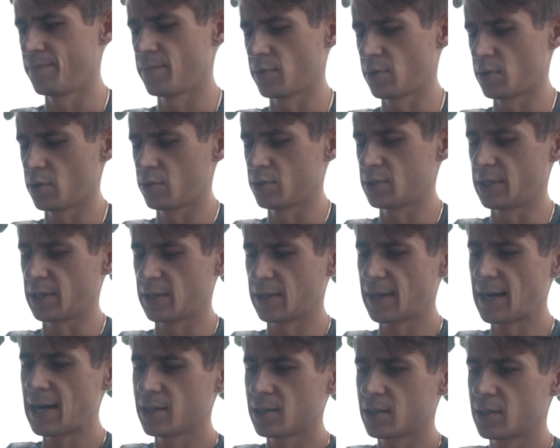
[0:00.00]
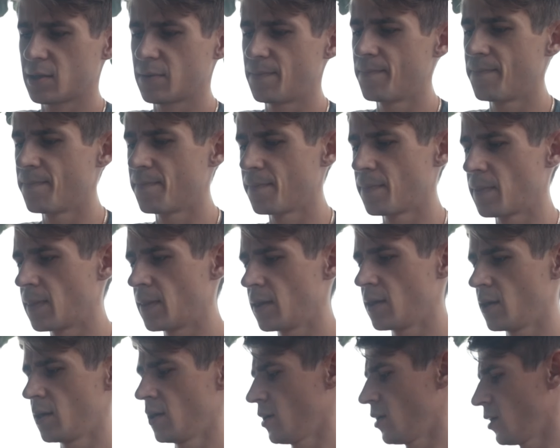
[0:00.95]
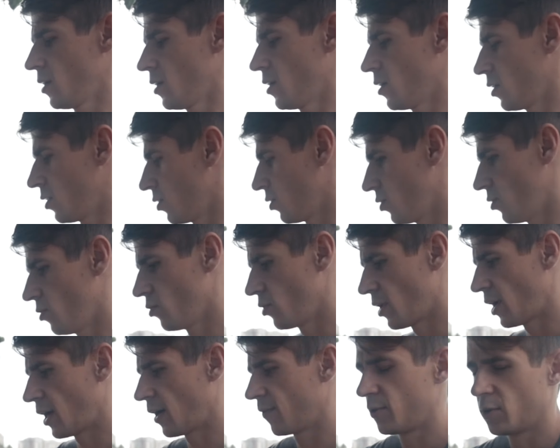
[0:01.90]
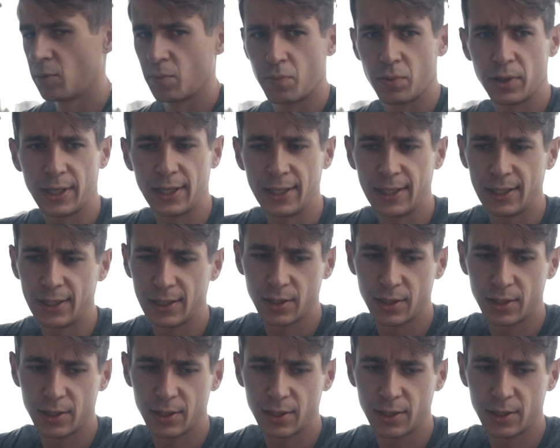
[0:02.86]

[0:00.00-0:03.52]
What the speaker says: It goes like that. You have your plate.